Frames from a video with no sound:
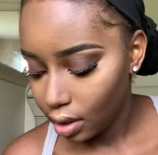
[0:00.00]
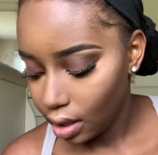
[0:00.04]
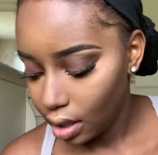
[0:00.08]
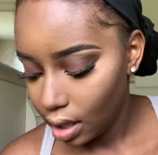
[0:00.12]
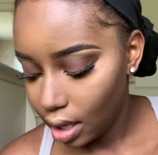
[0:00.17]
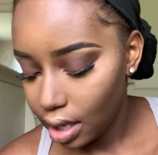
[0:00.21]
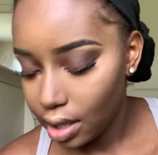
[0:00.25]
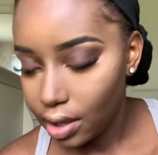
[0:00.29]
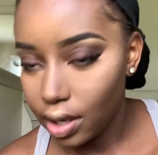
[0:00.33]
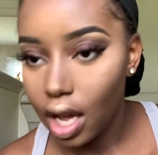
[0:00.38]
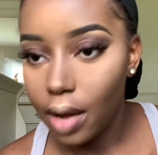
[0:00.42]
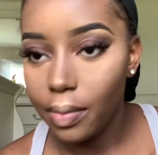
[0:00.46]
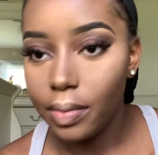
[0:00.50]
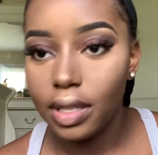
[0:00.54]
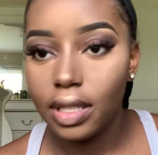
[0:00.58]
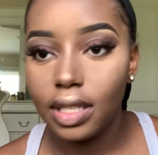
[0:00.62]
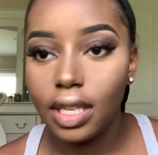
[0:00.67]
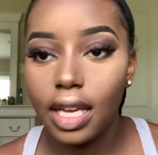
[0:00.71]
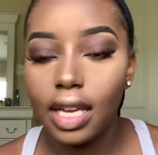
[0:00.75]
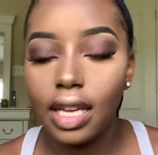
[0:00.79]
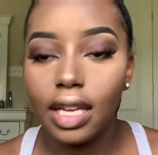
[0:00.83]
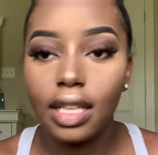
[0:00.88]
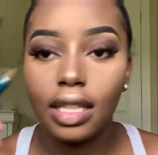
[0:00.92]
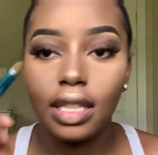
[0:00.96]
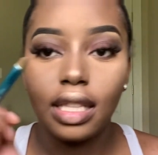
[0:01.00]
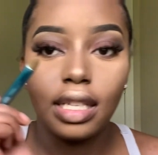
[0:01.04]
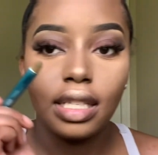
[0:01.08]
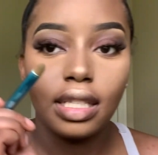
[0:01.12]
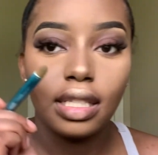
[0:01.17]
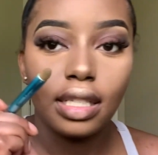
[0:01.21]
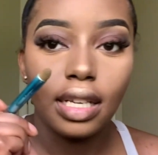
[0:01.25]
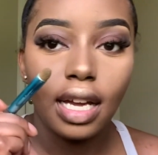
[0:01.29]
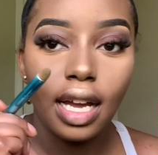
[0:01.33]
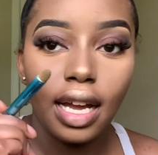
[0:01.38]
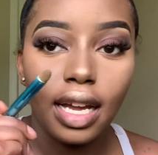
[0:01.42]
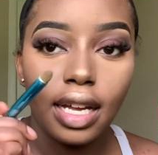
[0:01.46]
So I'm gonna take this
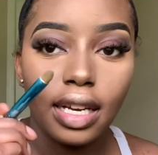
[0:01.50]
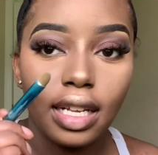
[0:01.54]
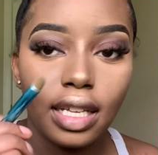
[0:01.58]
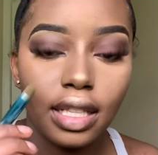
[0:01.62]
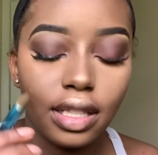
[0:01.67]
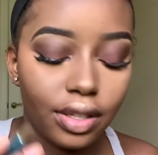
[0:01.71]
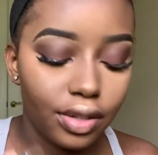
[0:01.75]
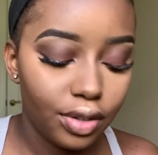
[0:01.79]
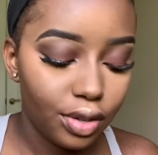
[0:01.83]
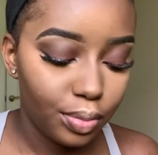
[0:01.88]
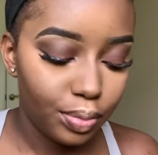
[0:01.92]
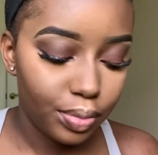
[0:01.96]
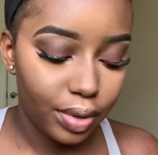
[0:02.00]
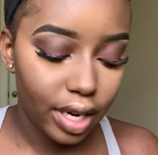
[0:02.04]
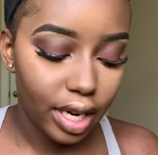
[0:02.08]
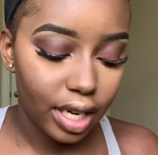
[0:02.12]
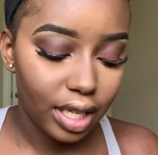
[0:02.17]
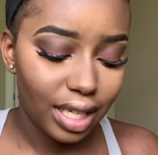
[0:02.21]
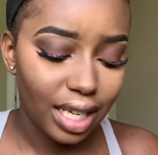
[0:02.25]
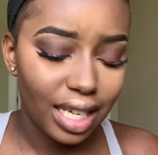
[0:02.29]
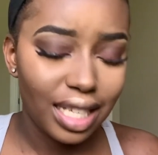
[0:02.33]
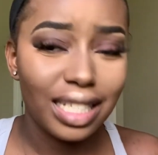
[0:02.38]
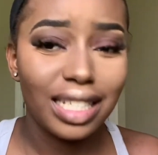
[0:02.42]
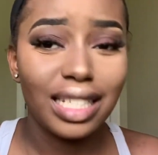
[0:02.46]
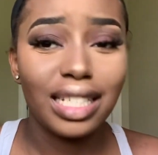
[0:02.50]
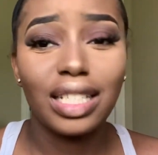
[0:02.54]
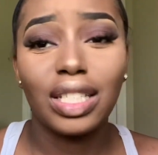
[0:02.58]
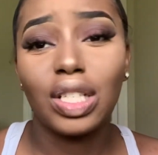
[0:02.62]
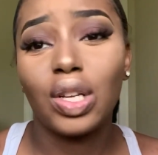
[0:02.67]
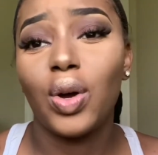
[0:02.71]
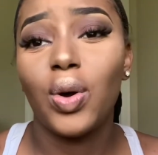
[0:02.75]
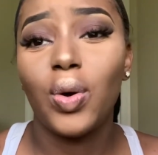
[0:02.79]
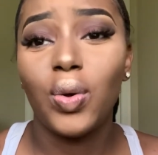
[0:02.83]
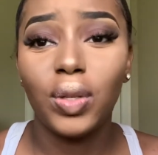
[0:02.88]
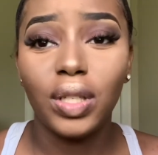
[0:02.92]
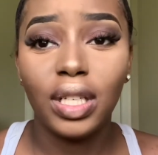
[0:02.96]
tiny little brush and just
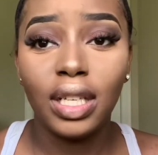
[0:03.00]
only